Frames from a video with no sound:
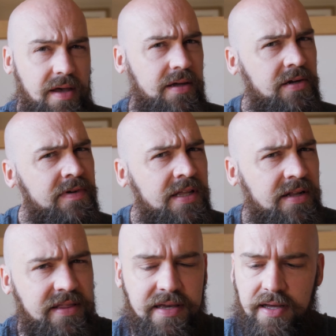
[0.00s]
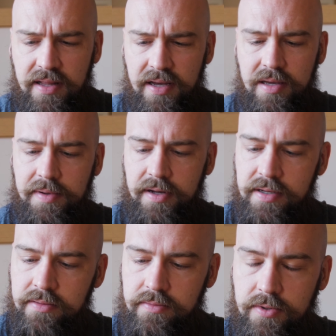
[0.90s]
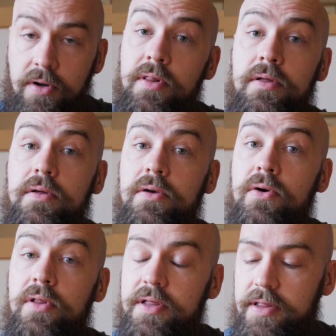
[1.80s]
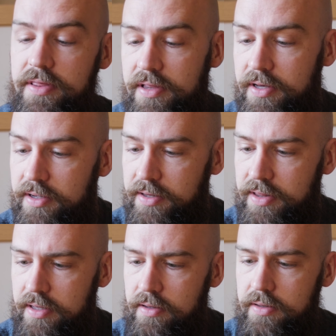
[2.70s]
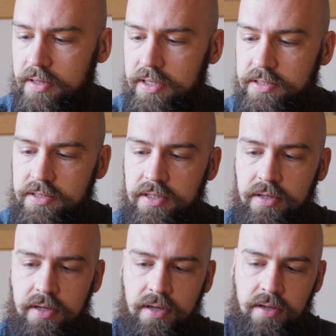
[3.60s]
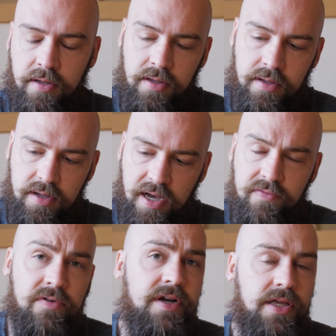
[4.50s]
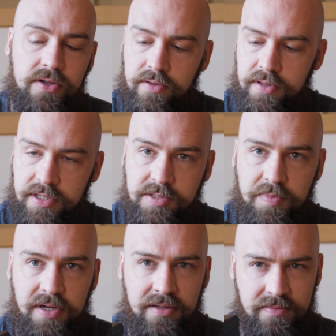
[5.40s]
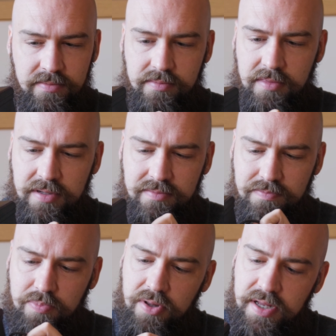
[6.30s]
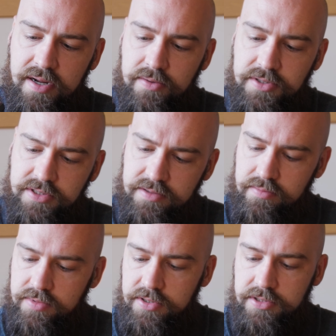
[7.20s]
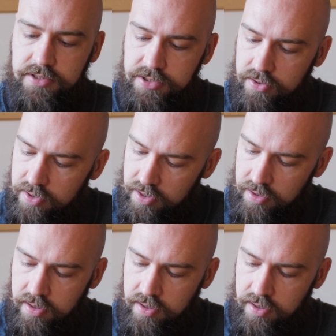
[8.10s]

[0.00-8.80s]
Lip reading: another little thing I like about it, call it the third thing on the list. I've already done this, but I'll pull it out just to show you.